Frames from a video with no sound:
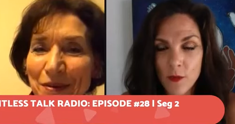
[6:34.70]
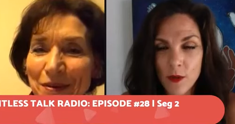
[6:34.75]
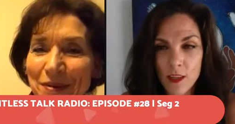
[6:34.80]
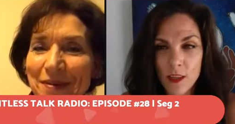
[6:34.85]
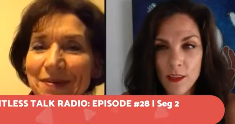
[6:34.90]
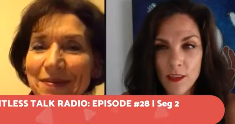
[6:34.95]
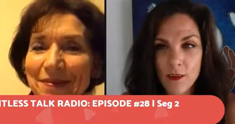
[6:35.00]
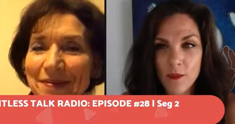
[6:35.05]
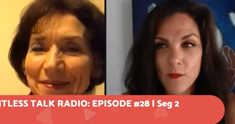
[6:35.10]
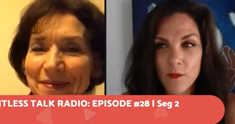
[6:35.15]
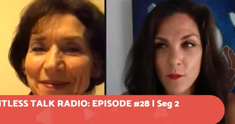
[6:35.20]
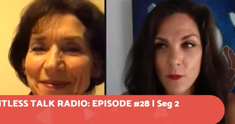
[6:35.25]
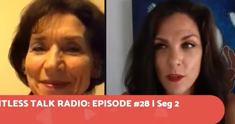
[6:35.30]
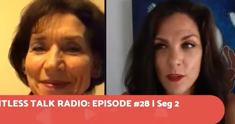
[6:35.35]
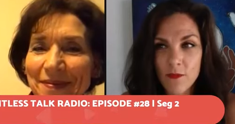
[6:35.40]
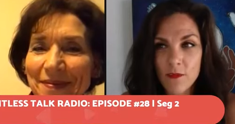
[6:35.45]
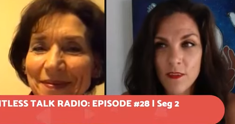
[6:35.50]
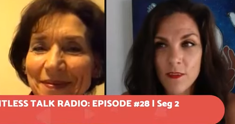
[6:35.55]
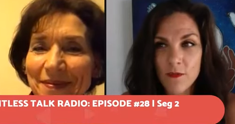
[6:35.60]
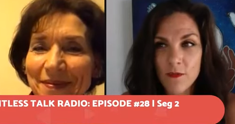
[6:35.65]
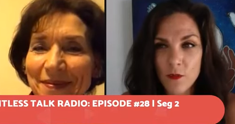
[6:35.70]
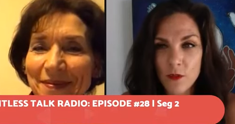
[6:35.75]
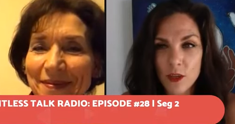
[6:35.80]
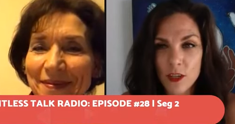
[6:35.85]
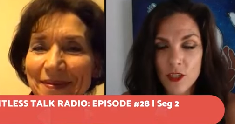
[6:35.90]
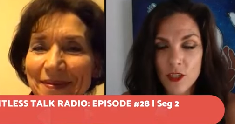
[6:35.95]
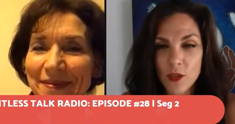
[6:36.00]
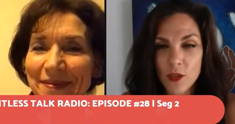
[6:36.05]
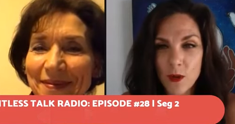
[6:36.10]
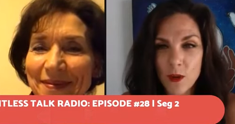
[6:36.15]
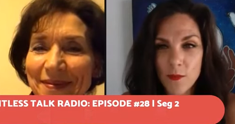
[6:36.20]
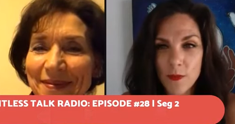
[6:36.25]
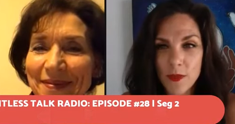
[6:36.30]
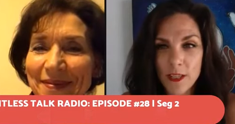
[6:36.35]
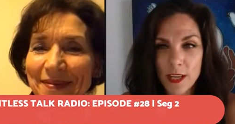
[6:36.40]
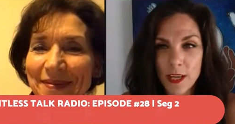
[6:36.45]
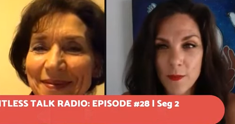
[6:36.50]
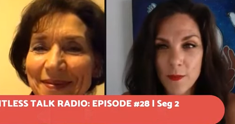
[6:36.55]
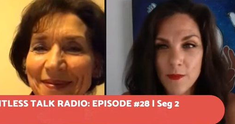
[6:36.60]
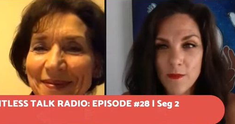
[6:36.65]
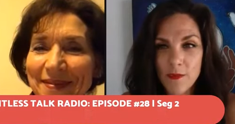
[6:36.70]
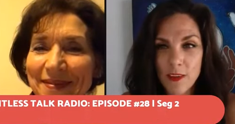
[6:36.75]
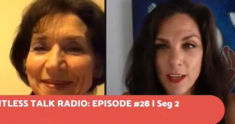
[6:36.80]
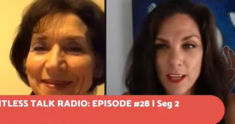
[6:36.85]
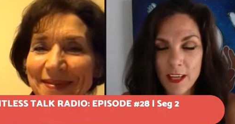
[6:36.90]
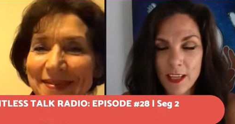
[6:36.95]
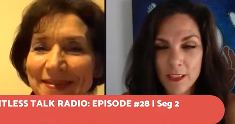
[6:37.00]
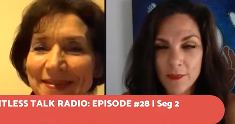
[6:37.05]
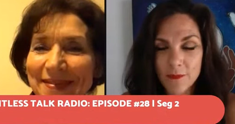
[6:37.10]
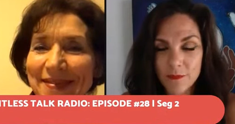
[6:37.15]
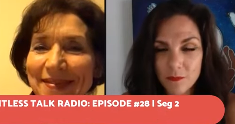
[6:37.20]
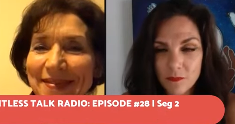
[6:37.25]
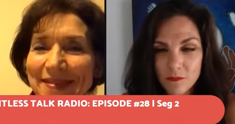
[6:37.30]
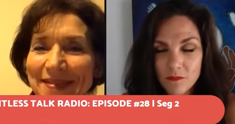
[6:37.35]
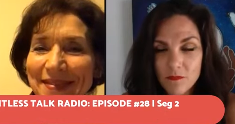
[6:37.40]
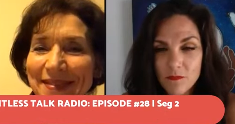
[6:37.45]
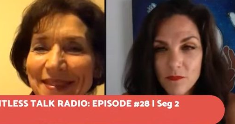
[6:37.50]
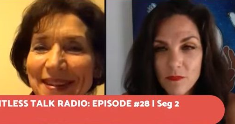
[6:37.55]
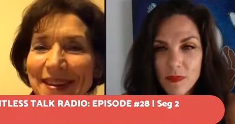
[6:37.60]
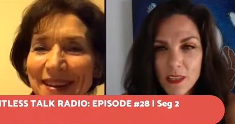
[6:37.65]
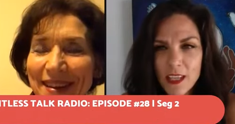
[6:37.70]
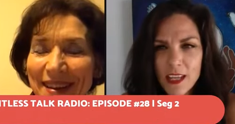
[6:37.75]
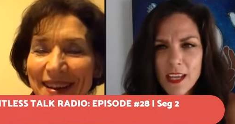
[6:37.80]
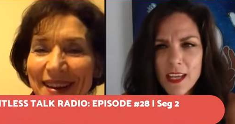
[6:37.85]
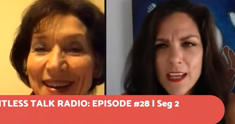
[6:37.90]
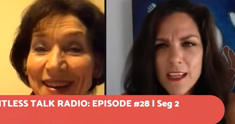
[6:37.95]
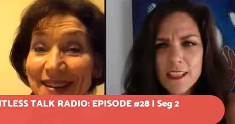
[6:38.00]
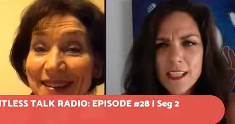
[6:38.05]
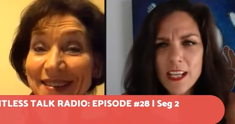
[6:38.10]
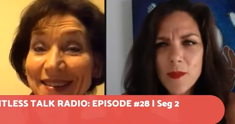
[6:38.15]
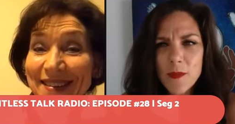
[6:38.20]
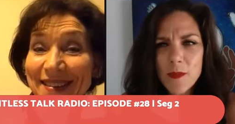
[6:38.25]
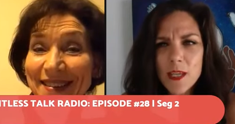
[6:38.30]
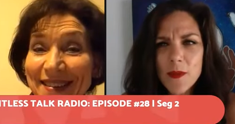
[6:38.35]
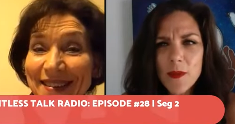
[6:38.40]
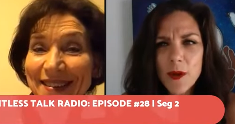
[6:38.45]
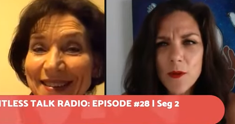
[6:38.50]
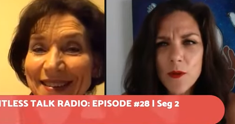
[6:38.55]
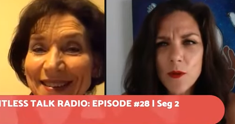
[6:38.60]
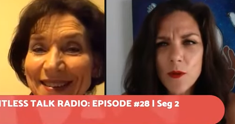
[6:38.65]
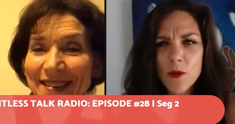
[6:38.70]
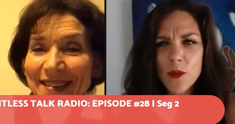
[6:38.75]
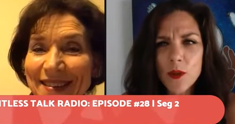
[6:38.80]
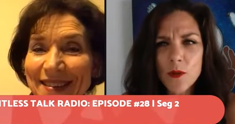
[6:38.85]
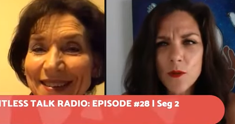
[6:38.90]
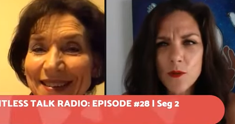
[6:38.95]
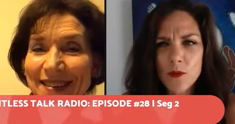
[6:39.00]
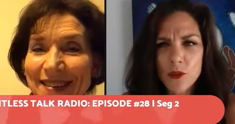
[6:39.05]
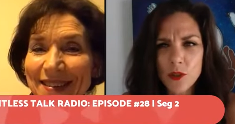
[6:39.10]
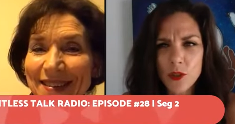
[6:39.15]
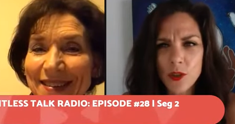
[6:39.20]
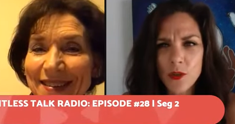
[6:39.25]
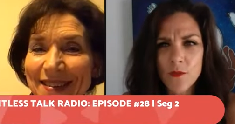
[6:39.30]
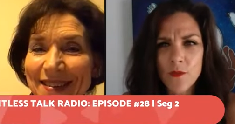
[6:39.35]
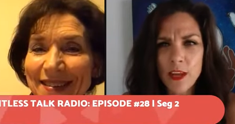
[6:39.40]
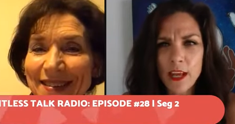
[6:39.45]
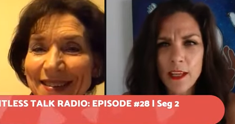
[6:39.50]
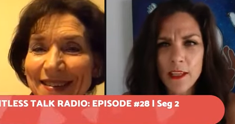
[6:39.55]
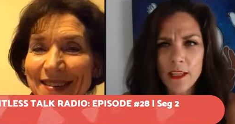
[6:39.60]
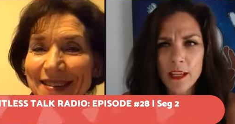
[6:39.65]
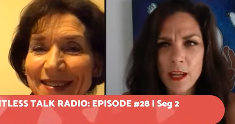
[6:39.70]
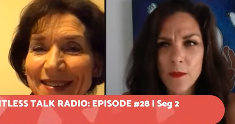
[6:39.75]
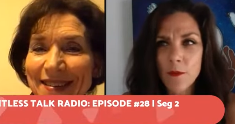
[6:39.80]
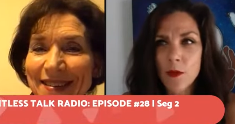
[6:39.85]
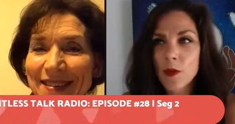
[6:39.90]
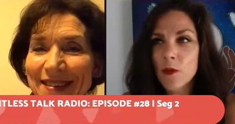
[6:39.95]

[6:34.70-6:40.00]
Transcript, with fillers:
Speaker 1: one. They're one of the 42 I've been I've been vetting. Tell me about who you serve, and, and